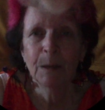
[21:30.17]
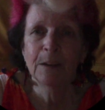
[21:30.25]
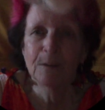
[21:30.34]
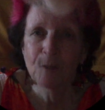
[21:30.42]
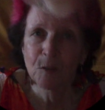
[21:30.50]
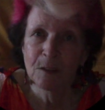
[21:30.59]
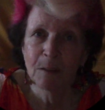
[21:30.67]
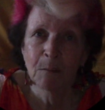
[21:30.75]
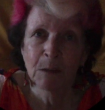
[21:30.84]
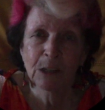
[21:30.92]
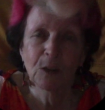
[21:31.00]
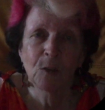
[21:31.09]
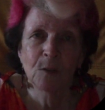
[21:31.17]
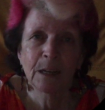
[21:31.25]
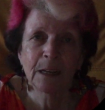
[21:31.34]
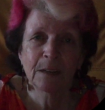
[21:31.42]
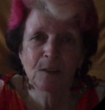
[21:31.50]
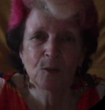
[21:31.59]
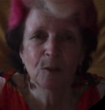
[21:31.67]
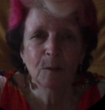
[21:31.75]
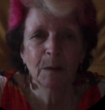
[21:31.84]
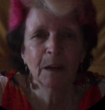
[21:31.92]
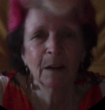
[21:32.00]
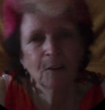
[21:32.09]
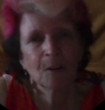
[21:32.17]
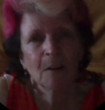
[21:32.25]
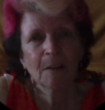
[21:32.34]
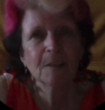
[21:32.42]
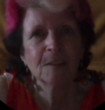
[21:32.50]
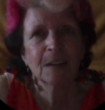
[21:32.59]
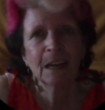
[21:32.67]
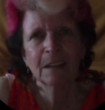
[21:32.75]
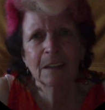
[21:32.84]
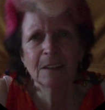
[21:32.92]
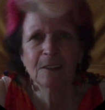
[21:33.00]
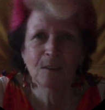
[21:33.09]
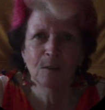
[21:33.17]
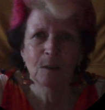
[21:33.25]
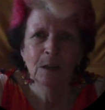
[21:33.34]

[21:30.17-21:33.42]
you've got someone to contact to talk about, I don't understand this, or